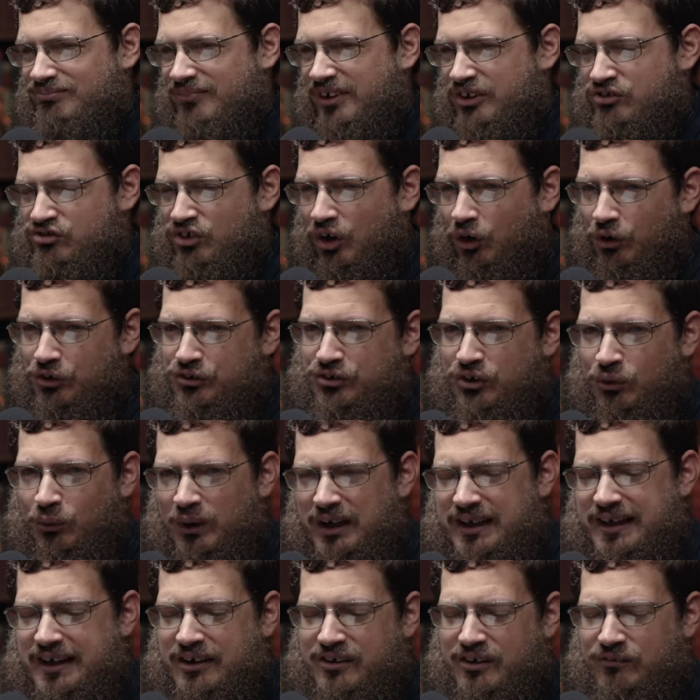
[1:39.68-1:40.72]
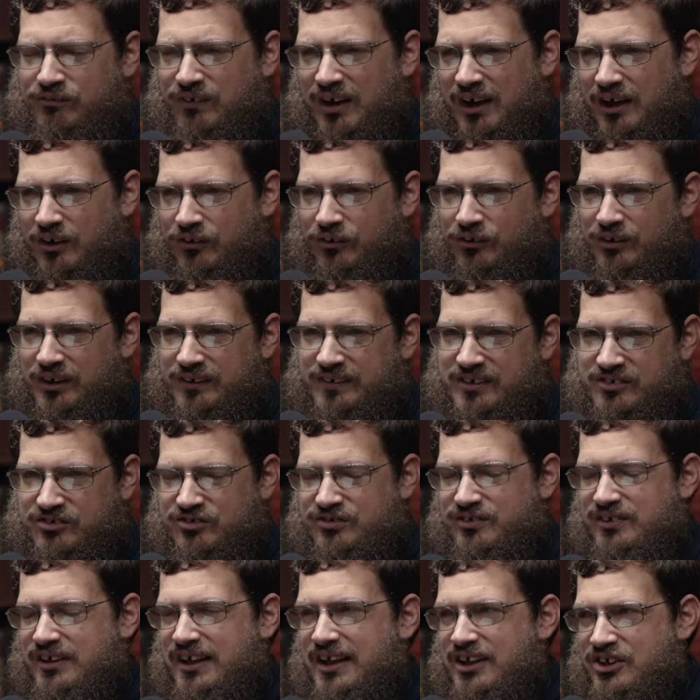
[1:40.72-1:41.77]
exalted to the right hand of the Father, right? That's
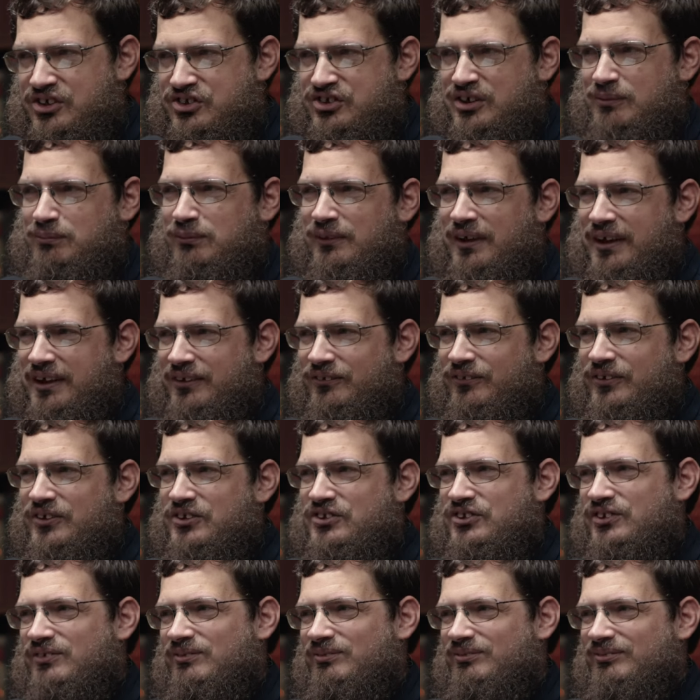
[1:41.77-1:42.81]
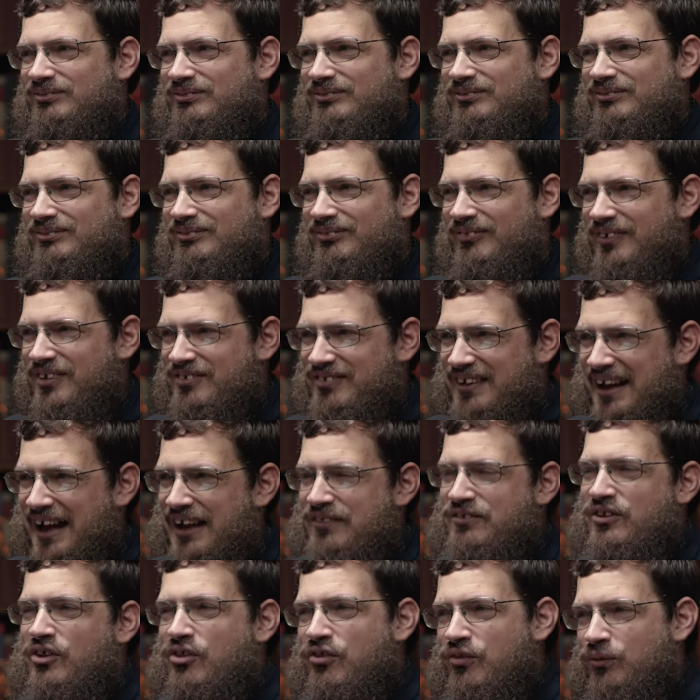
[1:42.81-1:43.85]
kingship language. He's hmm.
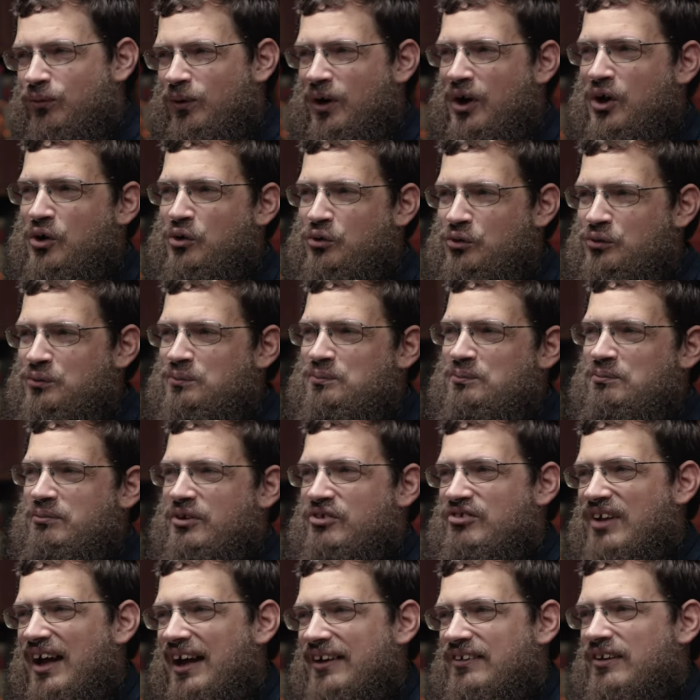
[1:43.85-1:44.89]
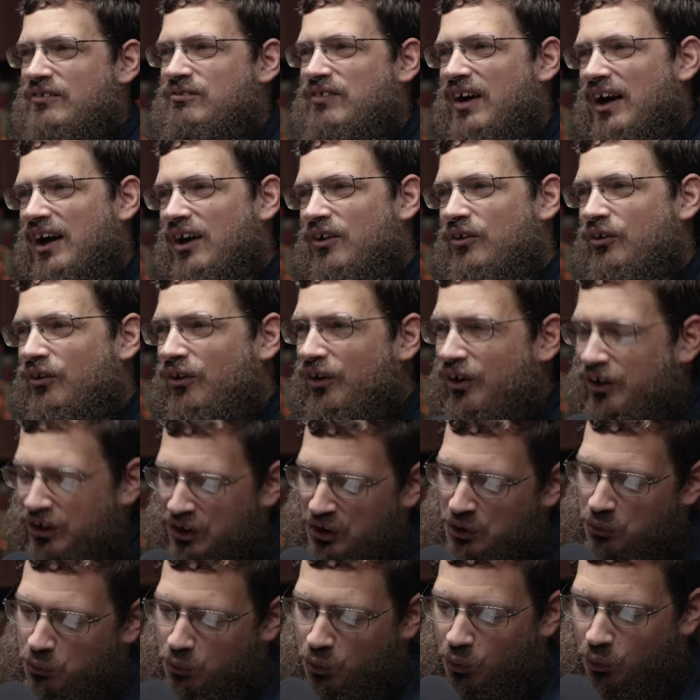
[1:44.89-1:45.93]
at the throne beside the yeah. Father,
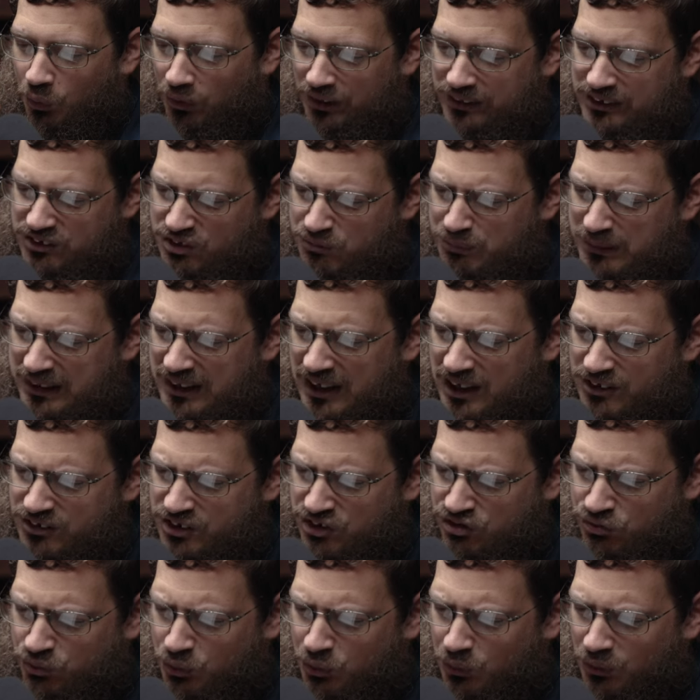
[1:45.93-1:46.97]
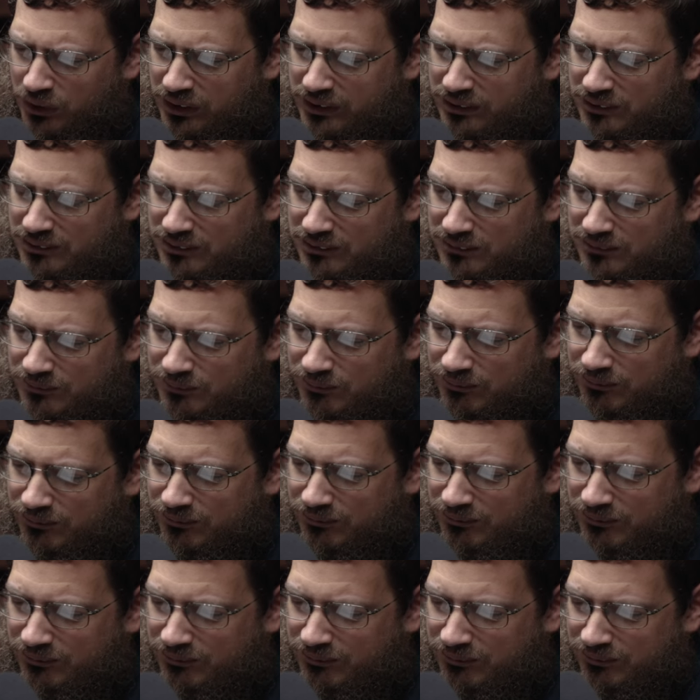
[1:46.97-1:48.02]
ruling. This is because he's ruling.
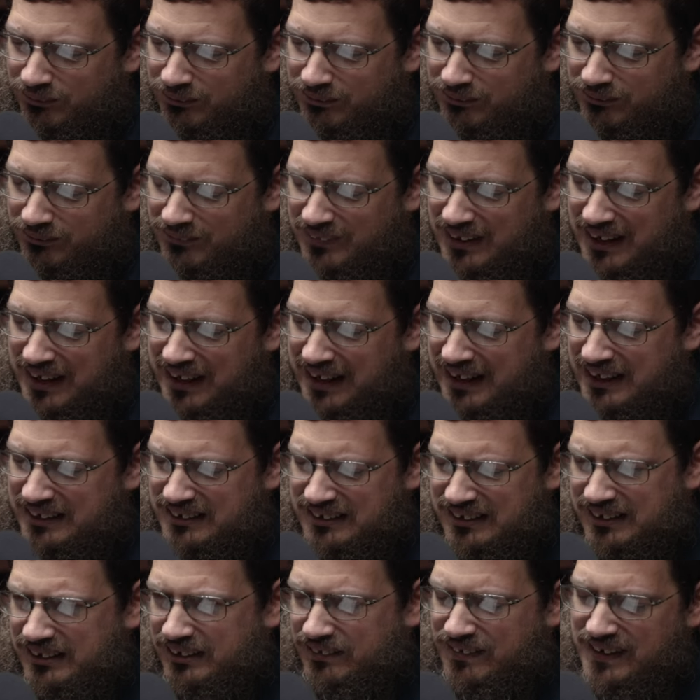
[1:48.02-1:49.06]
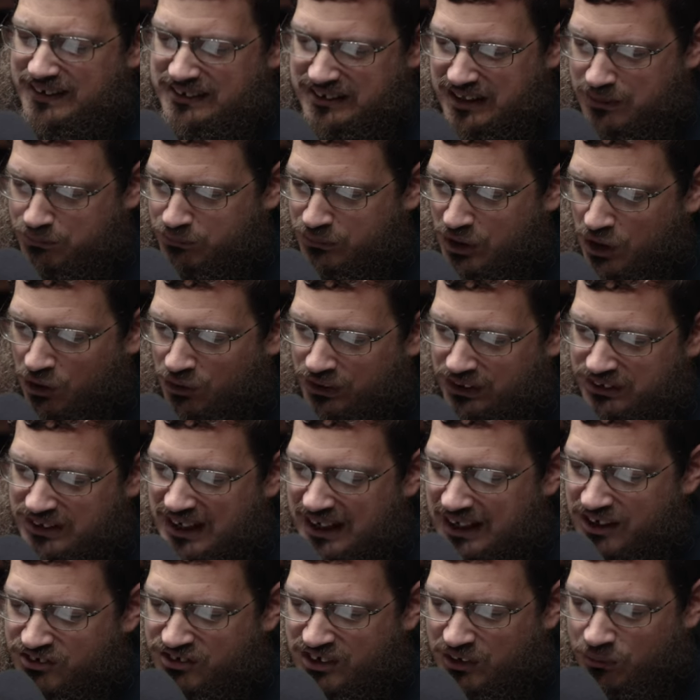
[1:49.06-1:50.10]
And then keep going,
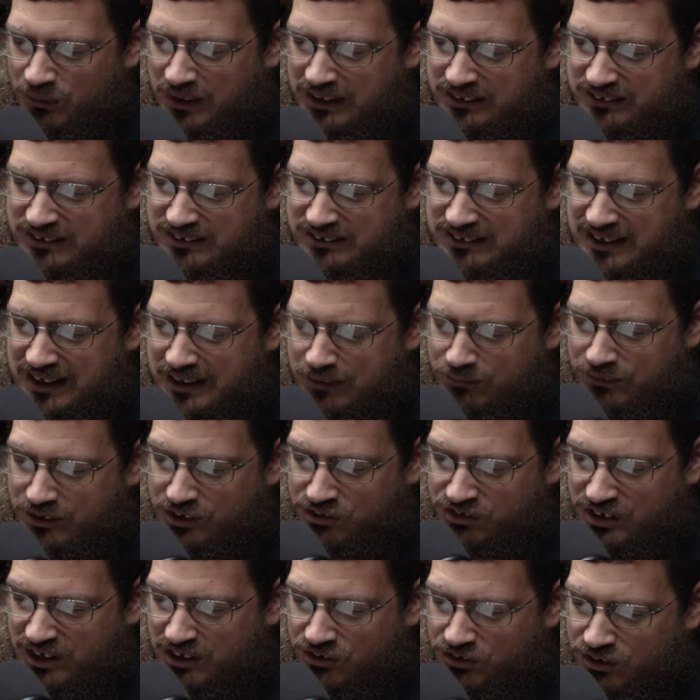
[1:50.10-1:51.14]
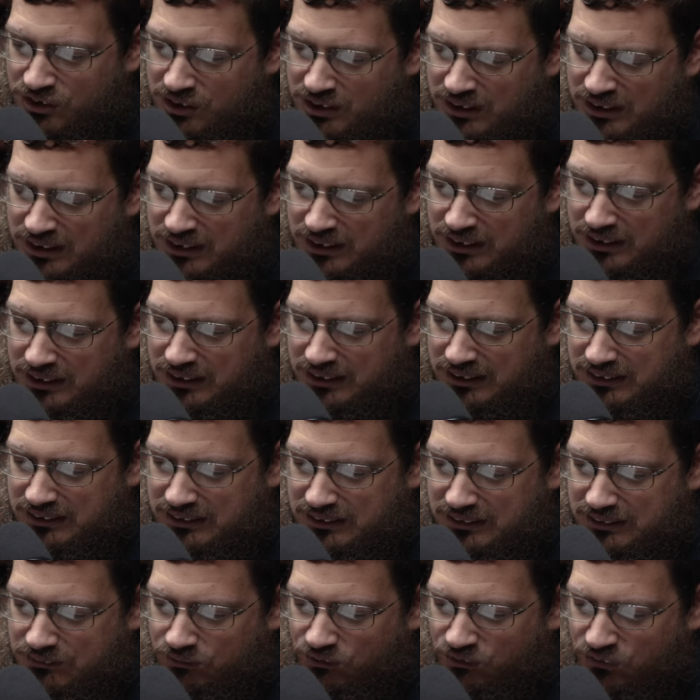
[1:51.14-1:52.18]
ties that right to David. He says,
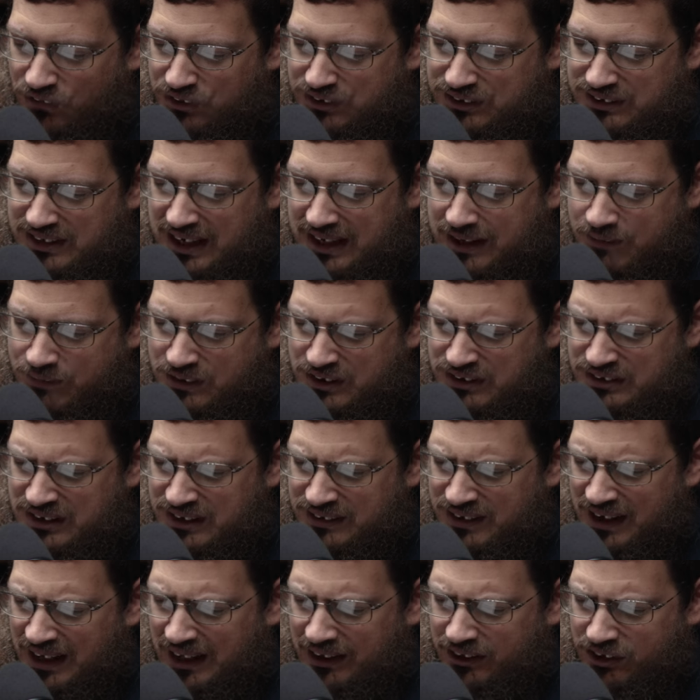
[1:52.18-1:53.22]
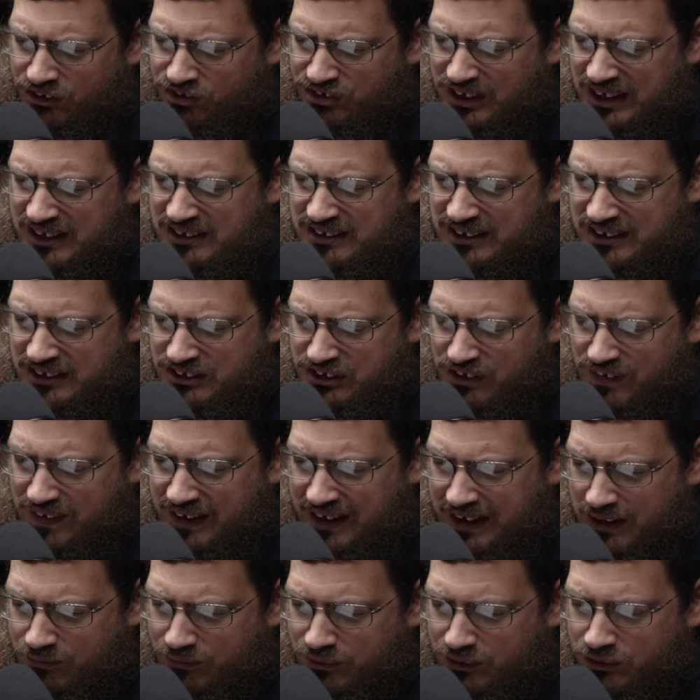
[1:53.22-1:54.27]
For David did not ascend into the
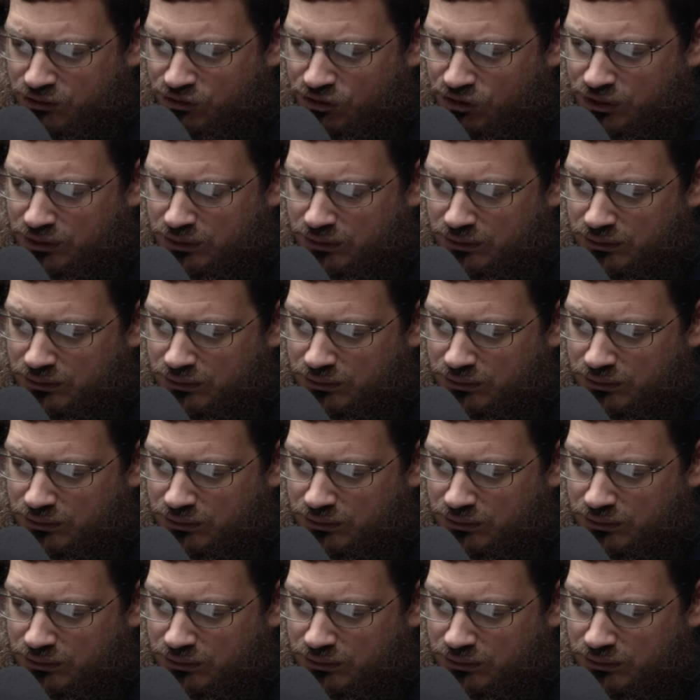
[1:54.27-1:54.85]
heavens,